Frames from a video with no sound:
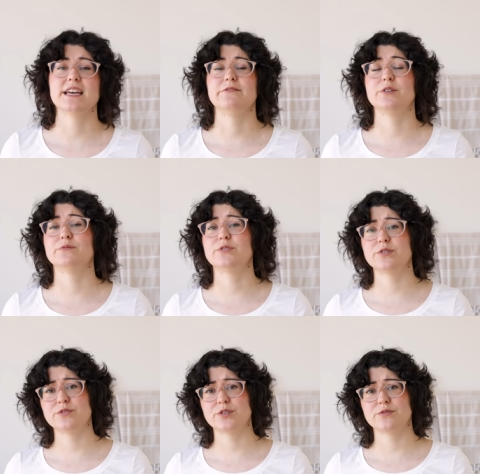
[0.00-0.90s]
If you
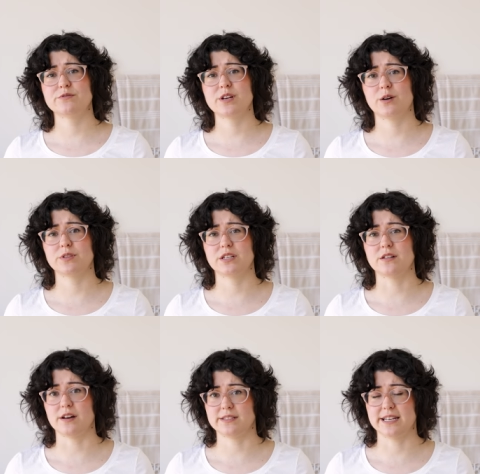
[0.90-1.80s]
do choose to go with a
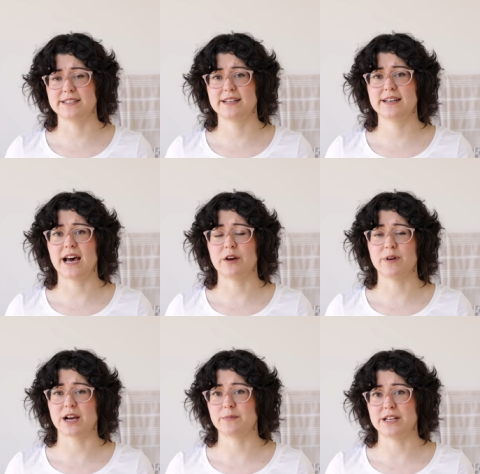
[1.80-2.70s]
non-tinted, I
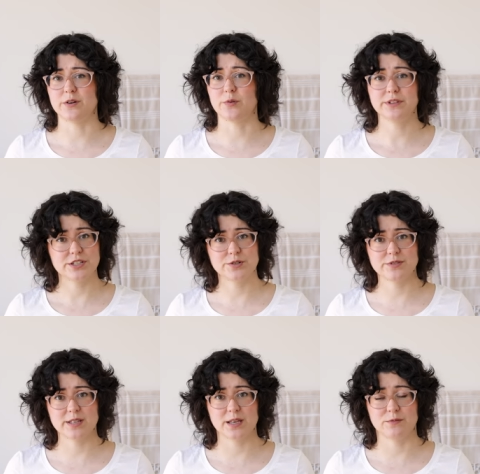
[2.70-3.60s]
recommend only
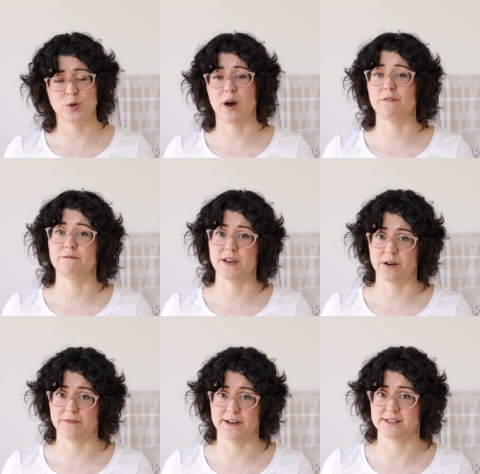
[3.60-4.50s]
choosing it if you have
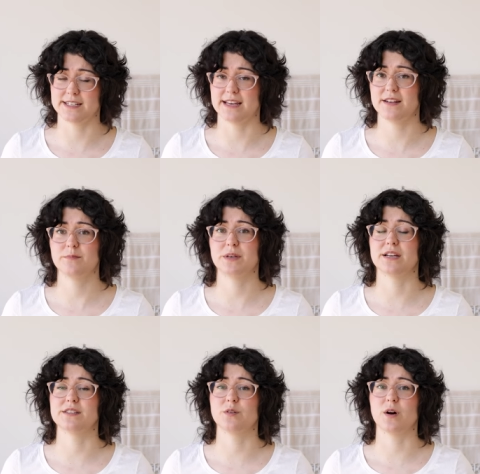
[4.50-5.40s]
very fair skin
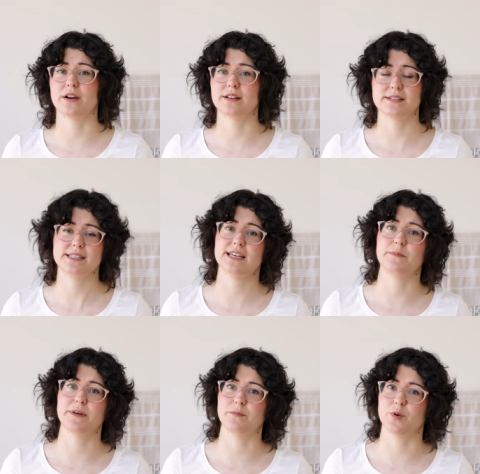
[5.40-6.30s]
because you are going to see a
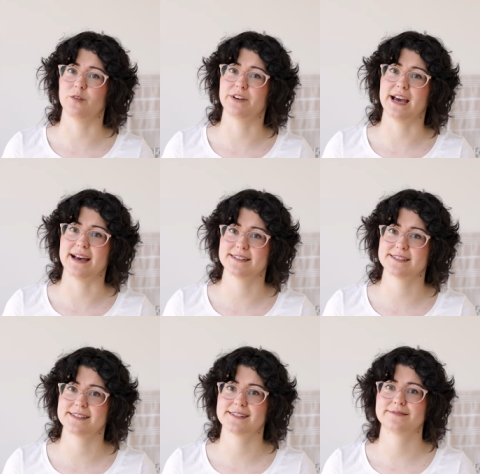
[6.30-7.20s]
bit more of a
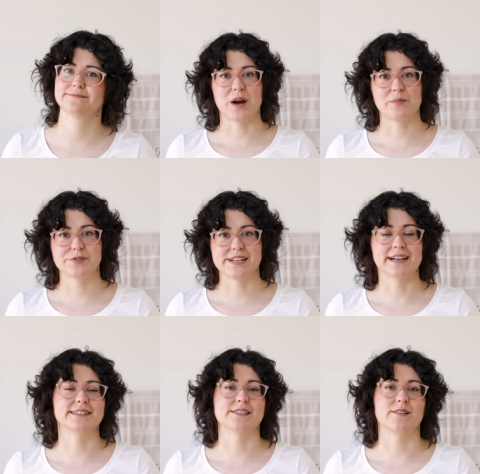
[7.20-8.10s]
cast. Prime
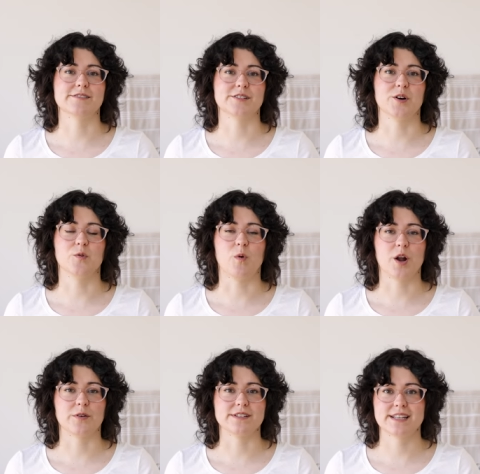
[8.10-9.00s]
Protect is also
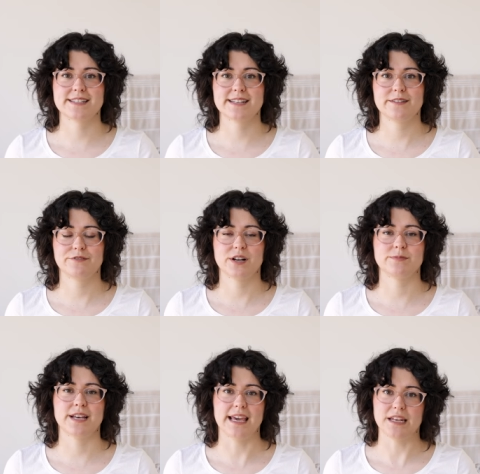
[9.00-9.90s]
water resistant for up
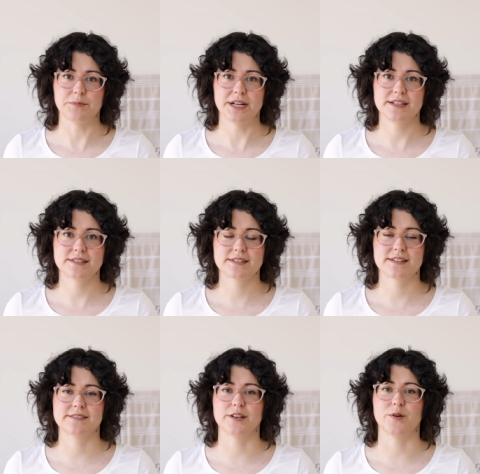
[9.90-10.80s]
to 80 minutes,
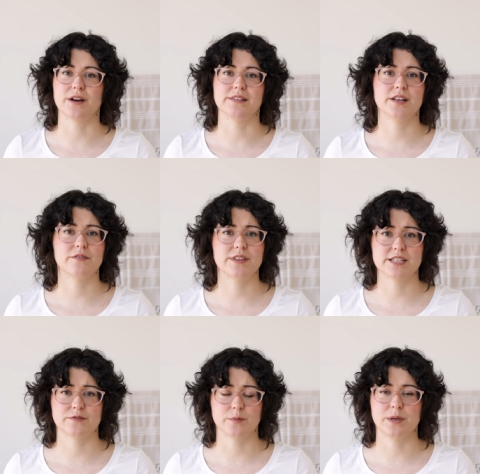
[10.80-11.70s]
so I love
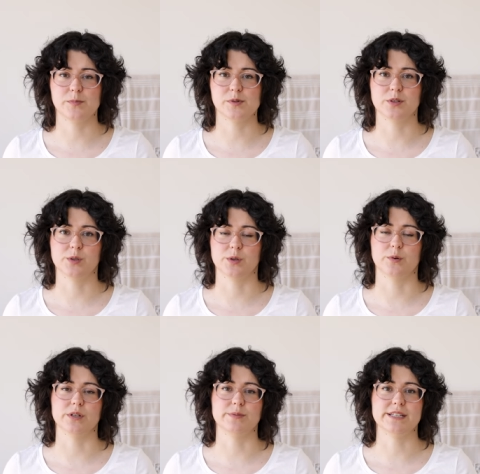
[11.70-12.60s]
this for people who are
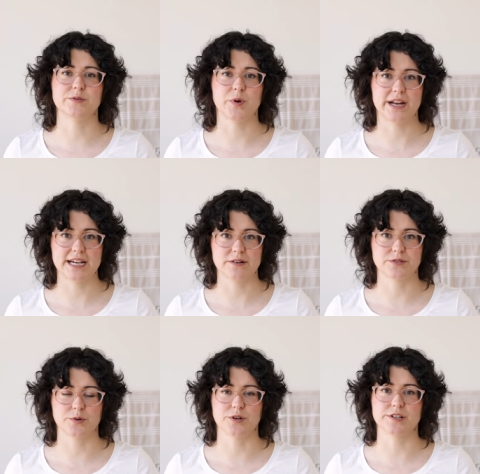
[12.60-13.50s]
going to be sweating
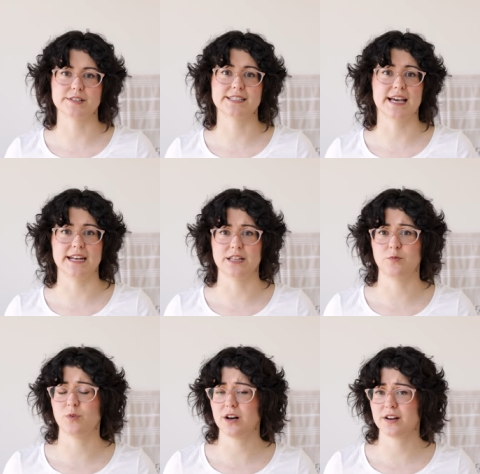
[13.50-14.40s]
outdoors, getting in
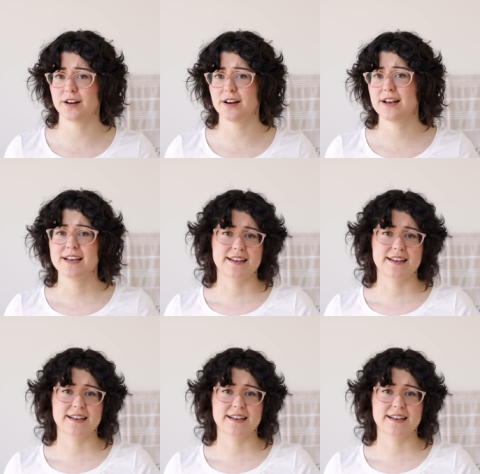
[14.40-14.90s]
the water,